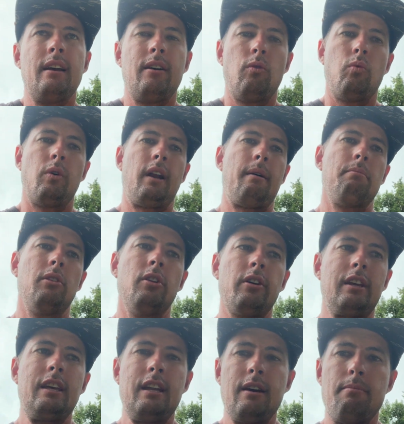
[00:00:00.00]
when I'm
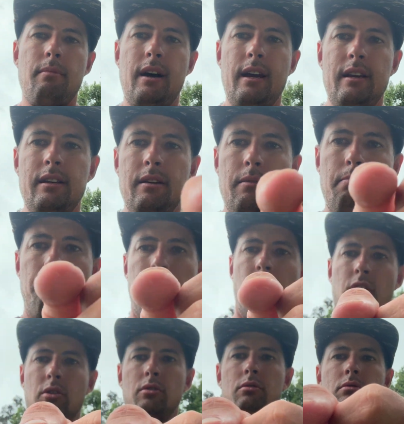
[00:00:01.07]
looking at my
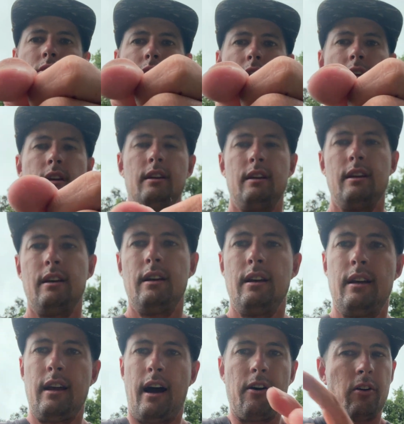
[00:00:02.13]
bow,
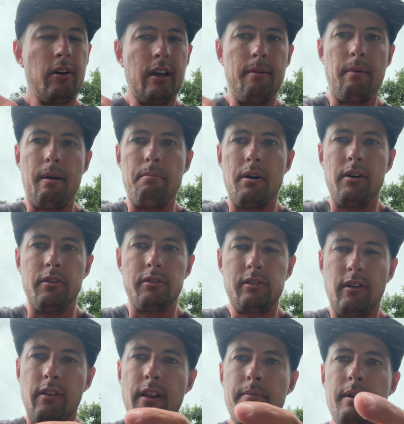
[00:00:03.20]
I'll go get my bow. So
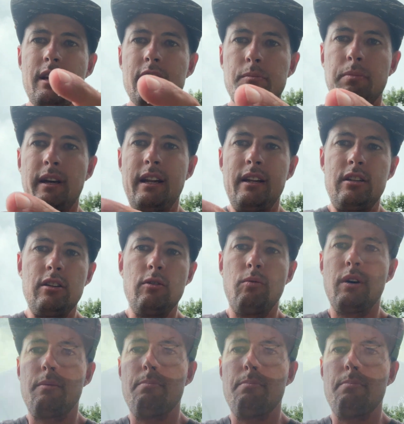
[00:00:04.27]
let me explain it to you with